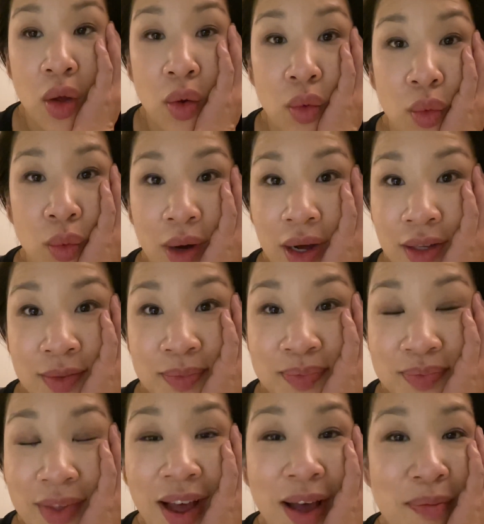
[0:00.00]
Well,
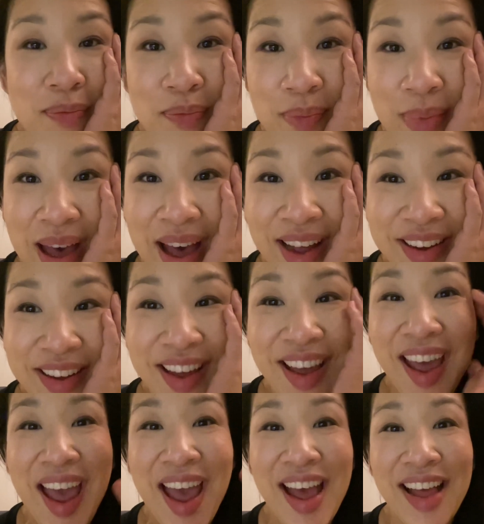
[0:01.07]
I'm back,
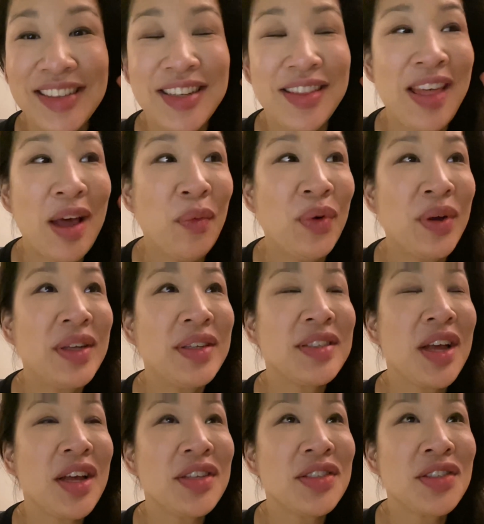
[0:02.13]
and that was
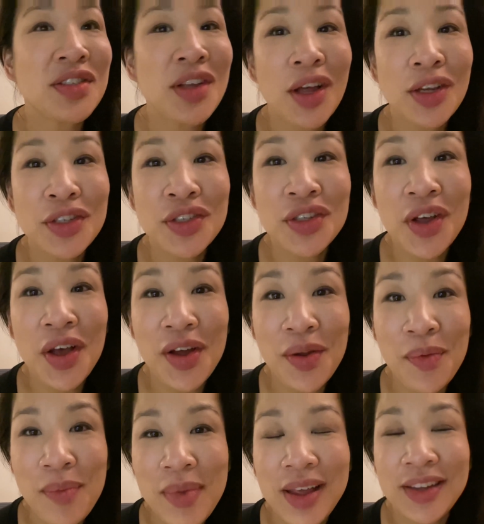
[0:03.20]
such an
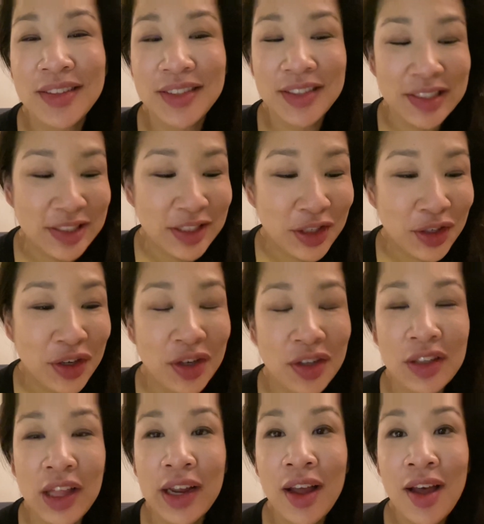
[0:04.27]
amazing dinner.
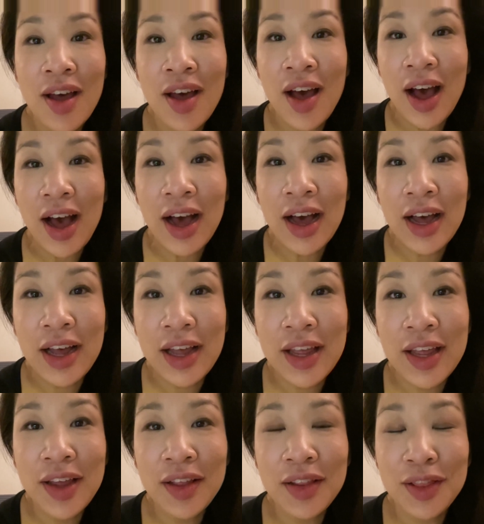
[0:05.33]
Like,
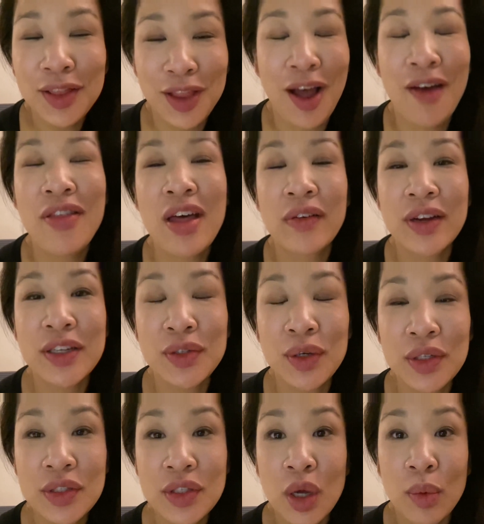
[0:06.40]
I love that
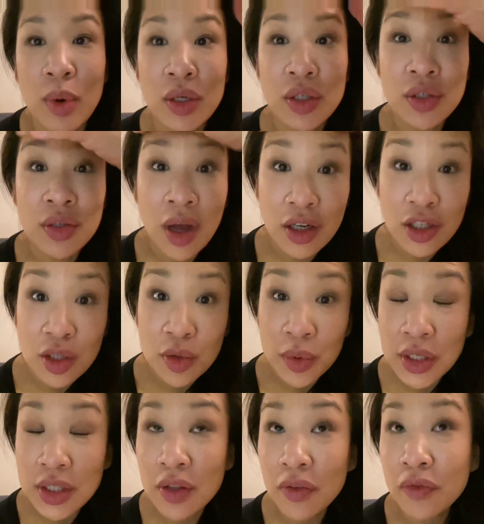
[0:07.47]
restaurant so much, not just
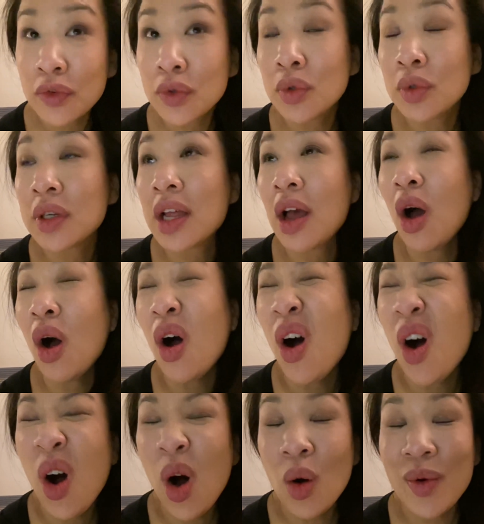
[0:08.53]
because the food
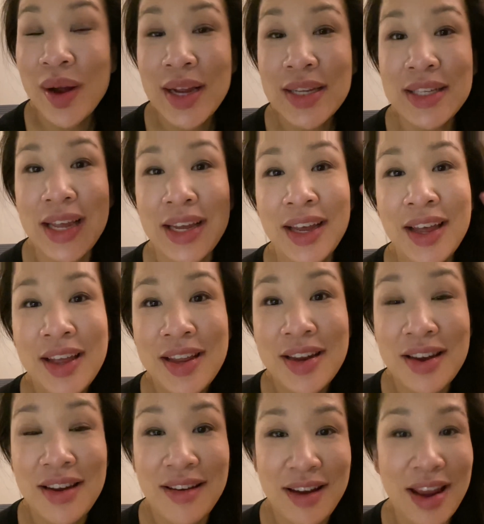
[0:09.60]
always like
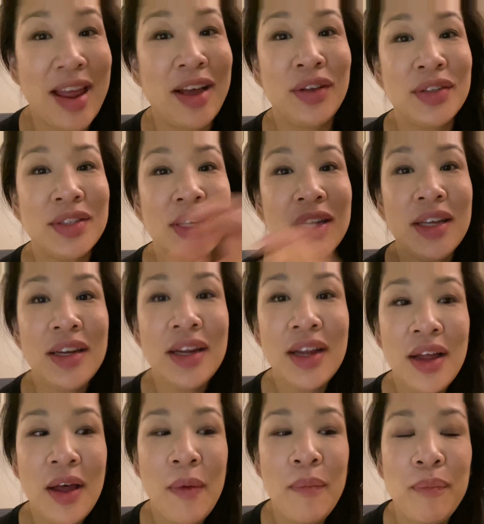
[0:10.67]
nails it,
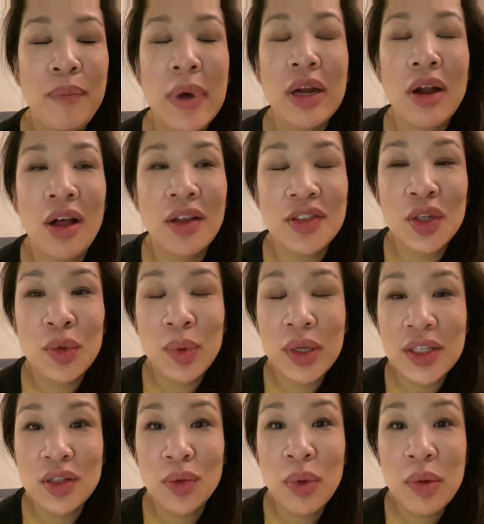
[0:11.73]
but also
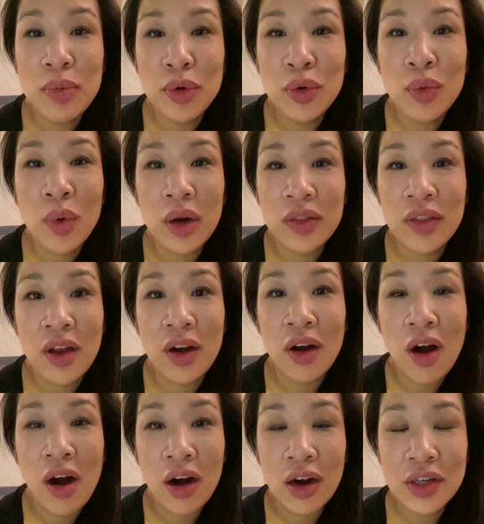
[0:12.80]
because the people who work there
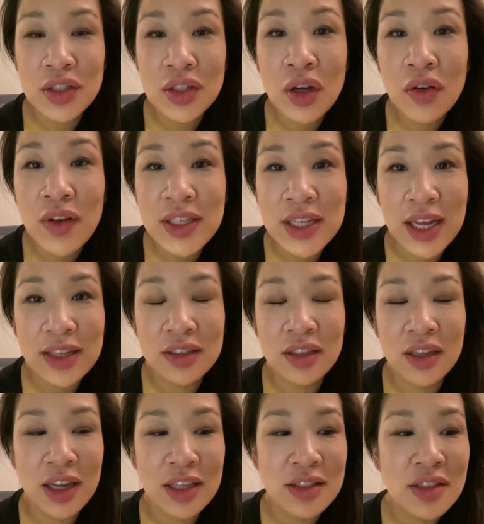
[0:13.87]
are so
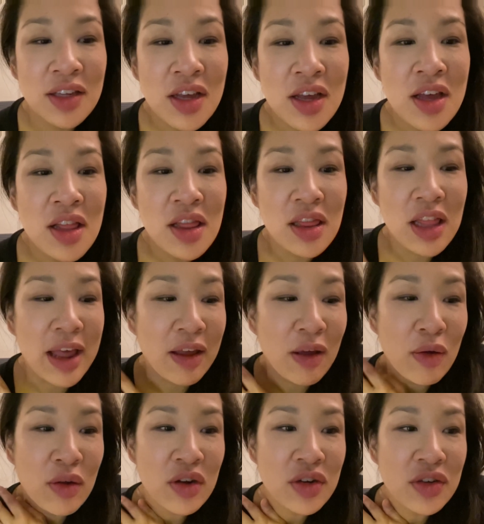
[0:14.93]
fantastic. It's like,
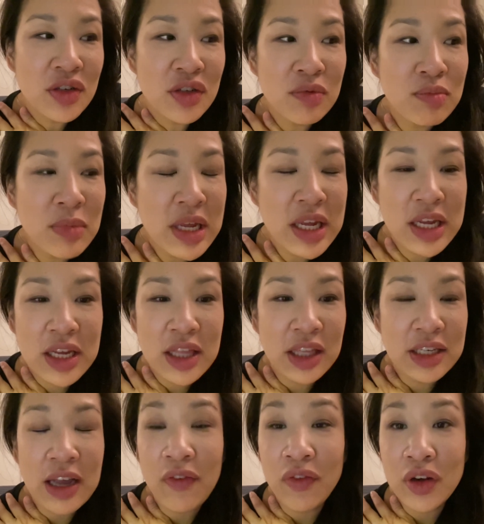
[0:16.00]
to me, the
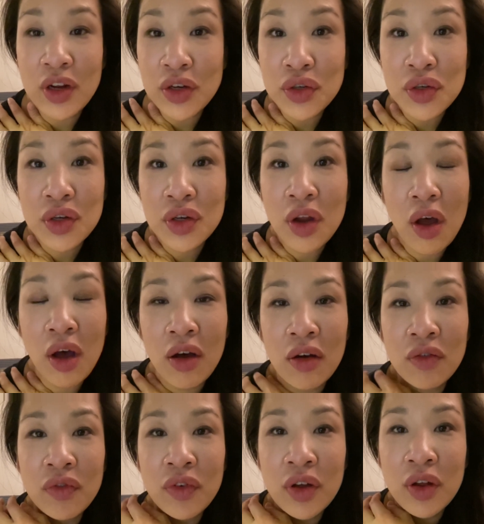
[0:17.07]
definition
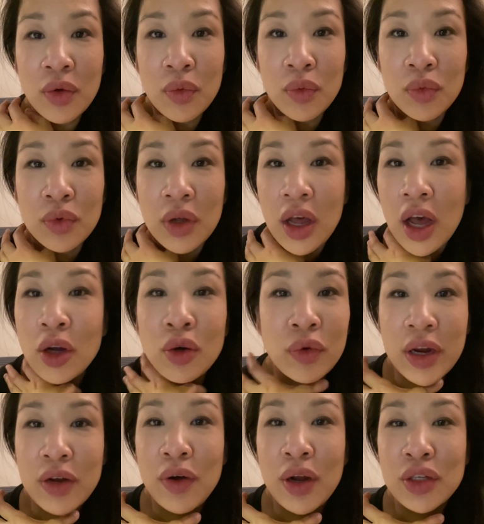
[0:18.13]
of a
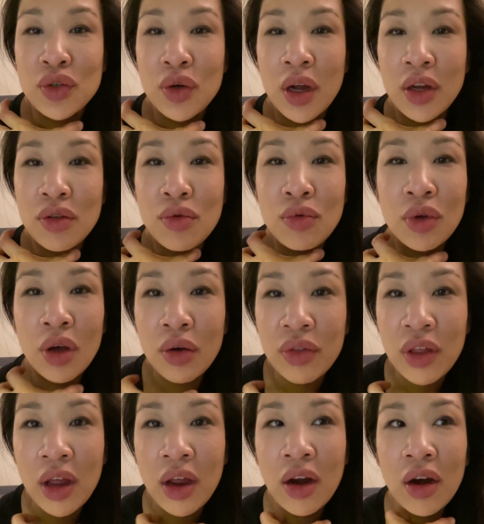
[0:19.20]
great restaurant. You go
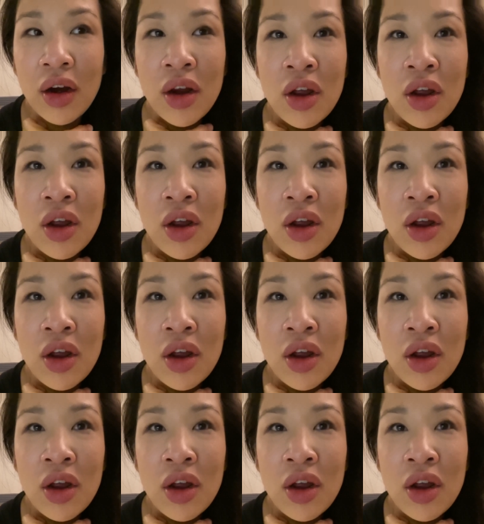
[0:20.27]
there,